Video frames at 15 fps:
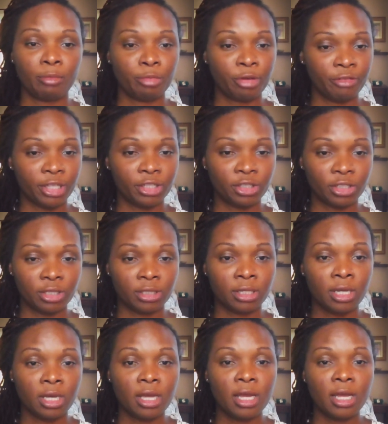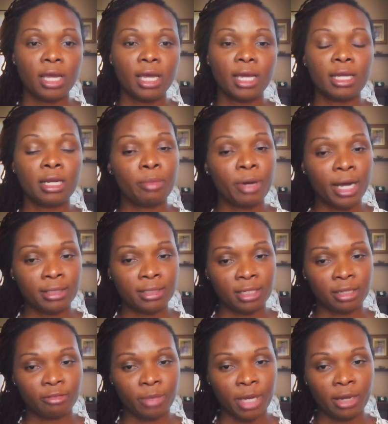prevention in a
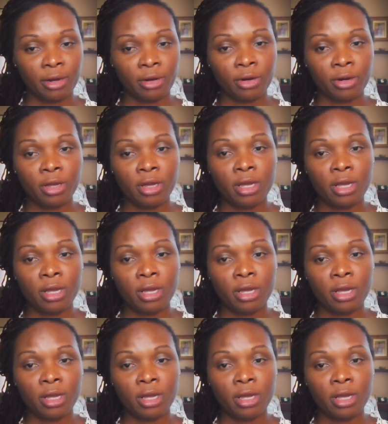positive manner.